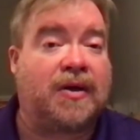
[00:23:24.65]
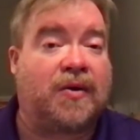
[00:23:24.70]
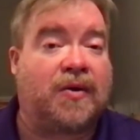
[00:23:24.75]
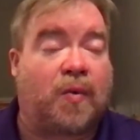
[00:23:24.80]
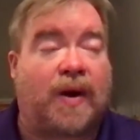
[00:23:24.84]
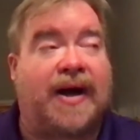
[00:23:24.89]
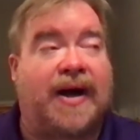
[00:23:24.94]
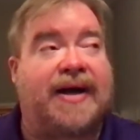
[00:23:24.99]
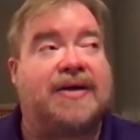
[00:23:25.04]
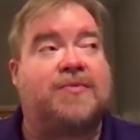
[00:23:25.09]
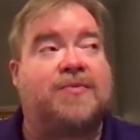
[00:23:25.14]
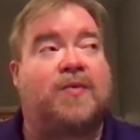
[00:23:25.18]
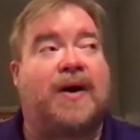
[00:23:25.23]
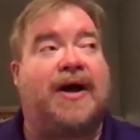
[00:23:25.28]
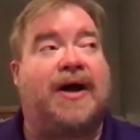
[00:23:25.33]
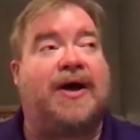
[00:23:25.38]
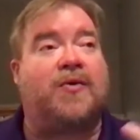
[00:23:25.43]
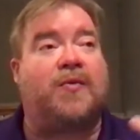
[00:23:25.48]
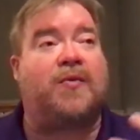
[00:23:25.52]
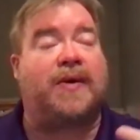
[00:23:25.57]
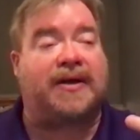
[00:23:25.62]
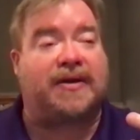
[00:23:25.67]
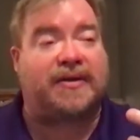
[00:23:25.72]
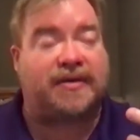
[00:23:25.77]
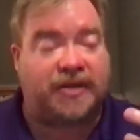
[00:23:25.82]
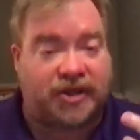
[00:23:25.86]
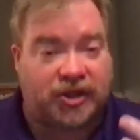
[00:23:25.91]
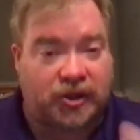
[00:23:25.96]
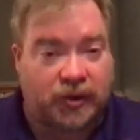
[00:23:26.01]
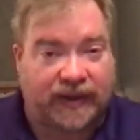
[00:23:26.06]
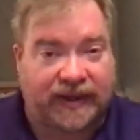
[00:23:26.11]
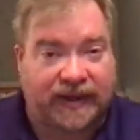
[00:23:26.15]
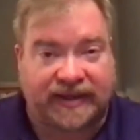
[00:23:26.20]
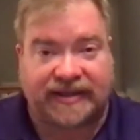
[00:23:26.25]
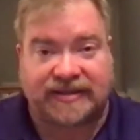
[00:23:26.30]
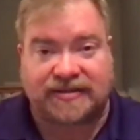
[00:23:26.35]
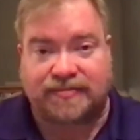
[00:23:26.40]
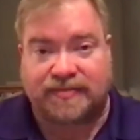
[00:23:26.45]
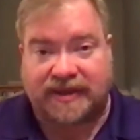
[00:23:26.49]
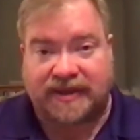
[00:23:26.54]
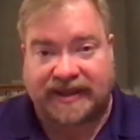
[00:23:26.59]
Why are we doing
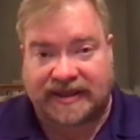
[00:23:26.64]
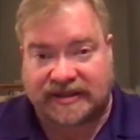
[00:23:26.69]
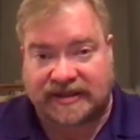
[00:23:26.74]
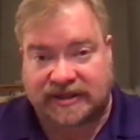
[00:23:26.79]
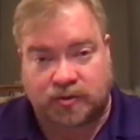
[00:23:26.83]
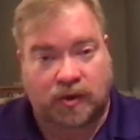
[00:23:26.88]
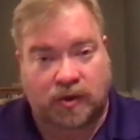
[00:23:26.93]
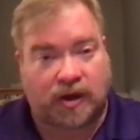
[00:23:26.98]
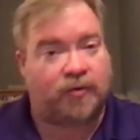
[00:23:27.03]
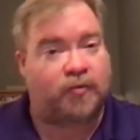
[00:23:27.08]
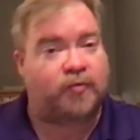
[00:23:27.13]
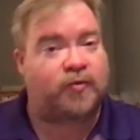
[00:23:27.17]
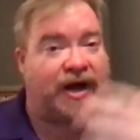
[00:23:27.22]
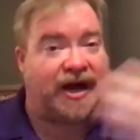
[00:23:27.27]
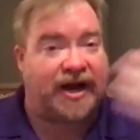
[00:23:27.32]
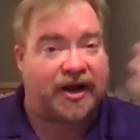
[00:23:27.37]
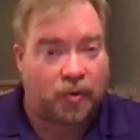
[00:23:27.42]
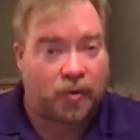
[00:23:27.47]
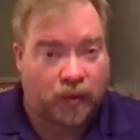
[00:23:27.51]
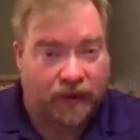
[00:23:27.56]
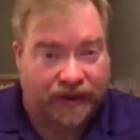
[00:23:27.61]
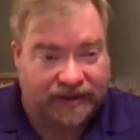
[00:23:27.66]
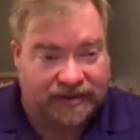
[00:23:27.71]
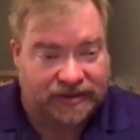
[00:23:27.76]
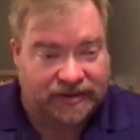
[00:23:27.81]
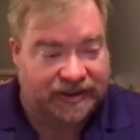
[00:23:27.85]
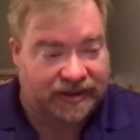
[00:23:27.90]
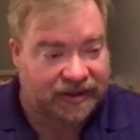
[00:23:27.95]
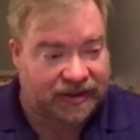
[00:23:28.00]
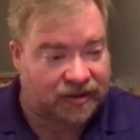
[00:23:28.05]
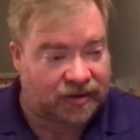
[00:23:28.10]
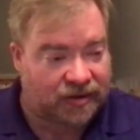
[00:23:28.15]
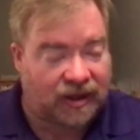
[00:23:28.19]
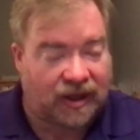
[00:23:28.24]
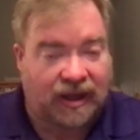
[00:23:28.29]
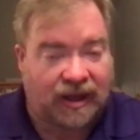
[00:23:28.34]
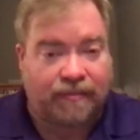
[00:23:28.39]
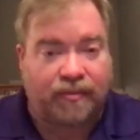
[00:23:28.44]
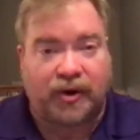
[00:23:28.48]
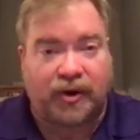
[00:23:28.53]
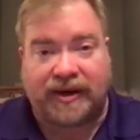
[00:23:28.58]
this because it's wrong? Why are we still
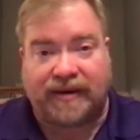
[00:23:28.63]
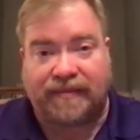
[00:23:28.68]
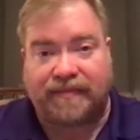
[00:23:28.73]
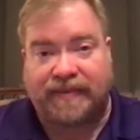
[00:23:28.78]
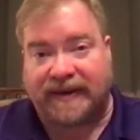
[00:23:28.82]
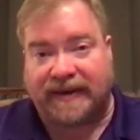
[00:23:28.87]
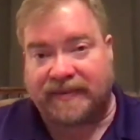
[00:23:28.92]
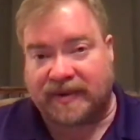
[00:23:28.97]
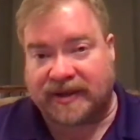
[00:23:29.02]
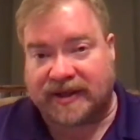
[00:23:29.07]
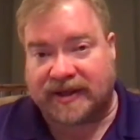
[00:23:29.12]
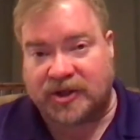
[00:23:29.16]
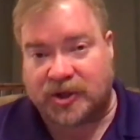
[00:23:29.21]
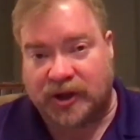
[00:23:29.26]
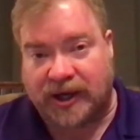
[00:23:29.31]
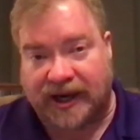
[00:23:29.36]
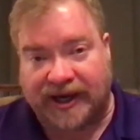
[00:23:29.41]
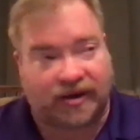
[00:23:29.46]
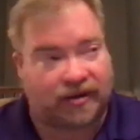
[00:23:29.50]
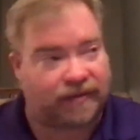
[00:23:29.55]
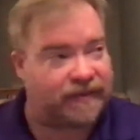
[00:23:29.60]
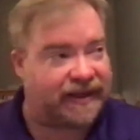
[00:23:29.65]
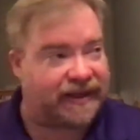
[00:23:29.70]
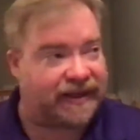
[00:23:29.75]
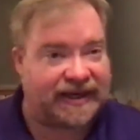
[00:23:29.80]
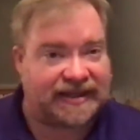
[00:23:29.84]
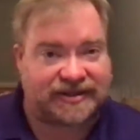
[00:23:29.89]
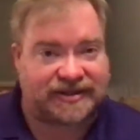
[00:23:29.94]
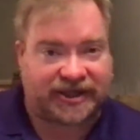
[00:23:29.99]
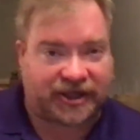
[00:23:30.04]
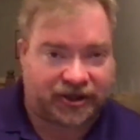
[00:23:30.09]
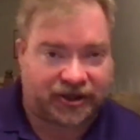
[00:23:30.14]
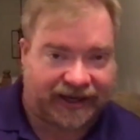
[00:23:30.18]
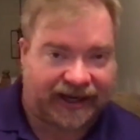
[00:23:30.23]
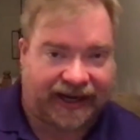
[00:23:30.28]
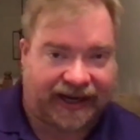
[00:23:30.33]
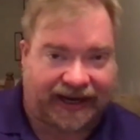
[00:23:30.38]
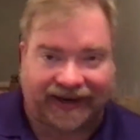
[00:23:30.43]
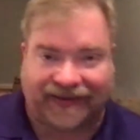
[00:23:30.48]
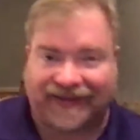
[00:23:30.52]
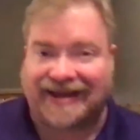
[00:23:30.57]
putting people in jail because they're
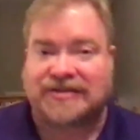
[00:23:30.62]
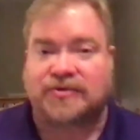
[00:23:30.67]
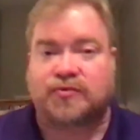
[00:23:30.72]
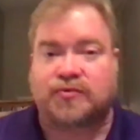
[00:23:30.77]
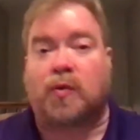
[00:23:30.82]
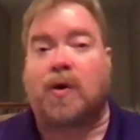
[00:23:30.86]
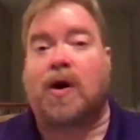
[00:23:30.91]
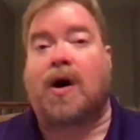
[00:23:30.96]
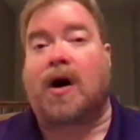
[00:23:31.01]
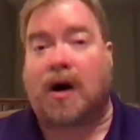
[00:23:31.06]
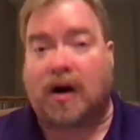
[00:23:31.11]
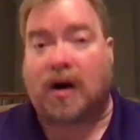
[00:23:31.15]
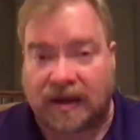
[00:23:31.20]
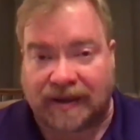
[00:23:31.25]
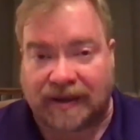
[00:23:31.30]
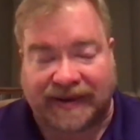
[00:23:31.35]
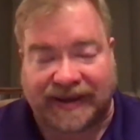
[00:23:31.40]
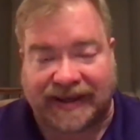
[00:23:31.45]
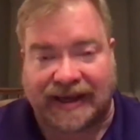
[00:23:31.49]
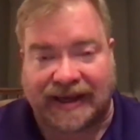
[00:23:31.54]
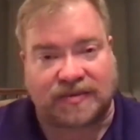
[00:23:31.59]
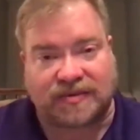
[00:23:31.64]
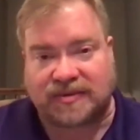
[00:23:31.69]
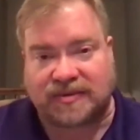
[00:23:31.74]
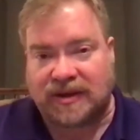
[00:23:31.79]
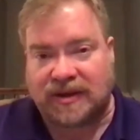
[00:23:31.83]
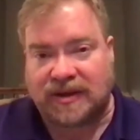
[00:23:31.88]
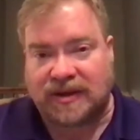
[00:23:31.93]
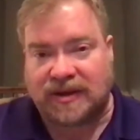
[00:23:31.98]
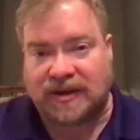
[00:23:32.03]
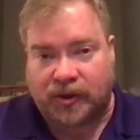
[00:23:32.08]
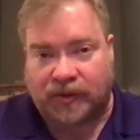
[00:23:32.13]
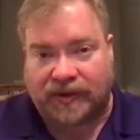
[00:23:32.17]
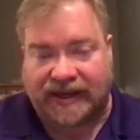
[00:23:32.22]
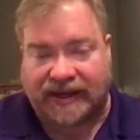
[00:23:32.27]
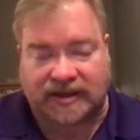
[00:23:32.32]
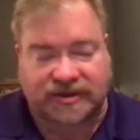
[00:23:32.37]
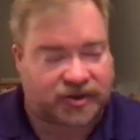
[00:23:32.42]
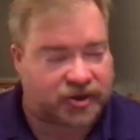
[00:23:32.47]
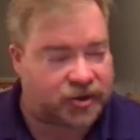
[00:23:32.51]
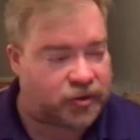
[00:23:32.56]
gay? That's wrong. I mean, that was
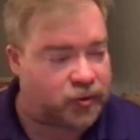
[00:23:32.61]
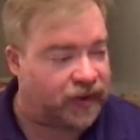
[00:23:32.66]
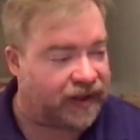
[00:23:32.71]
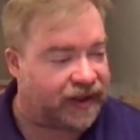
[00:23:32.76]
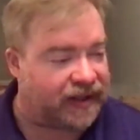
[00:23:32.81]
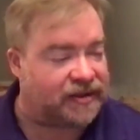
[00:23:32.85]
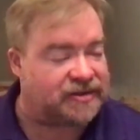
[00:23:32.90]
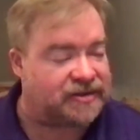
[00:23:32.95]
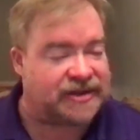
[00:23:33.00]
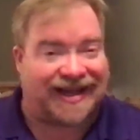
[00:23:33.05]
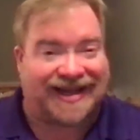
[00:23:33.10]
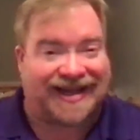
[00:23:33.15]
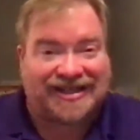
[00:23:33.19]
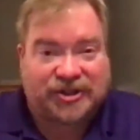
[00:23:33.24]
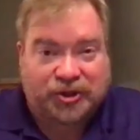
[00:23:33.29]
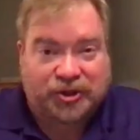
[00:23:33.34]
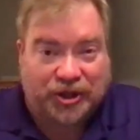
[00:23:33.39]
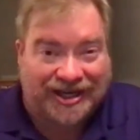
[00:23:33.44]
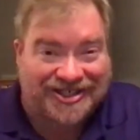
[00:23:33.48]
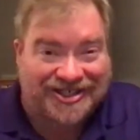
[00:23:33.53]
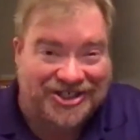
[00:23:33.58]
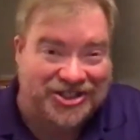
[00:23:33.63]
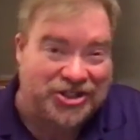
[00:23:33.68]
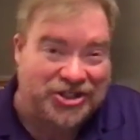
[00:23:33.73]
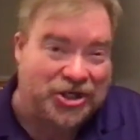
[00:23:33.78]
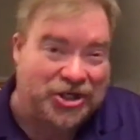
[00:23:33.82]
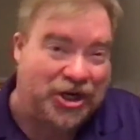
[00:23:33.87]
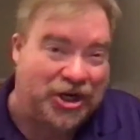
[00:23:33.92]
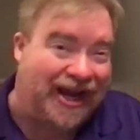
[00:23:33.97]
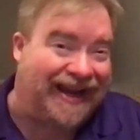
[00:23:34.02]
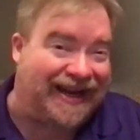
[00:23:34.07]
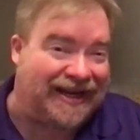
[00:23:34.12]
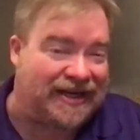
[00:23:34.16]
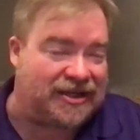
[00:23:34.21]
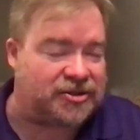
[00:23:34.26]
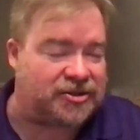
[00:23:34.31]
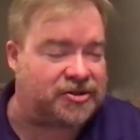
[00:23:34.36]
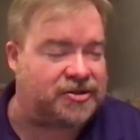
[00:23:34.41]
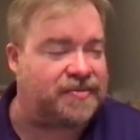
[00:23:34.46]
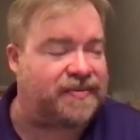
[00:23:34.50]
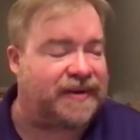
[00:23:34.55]
2003. So that just
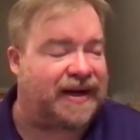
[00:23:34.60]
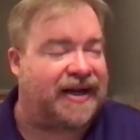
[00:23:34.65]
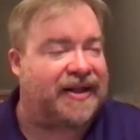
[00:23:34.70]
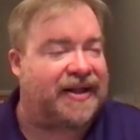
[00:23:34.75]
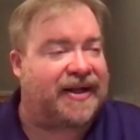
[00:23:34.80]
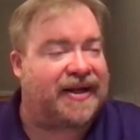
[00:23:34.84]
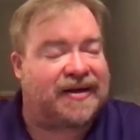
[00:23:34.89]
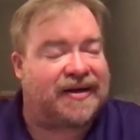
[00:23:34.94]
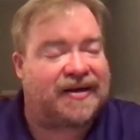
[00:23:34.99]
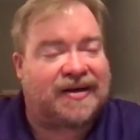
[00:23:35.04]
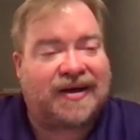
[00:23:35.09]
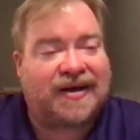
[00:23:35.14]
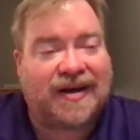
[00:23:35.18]
changed by then.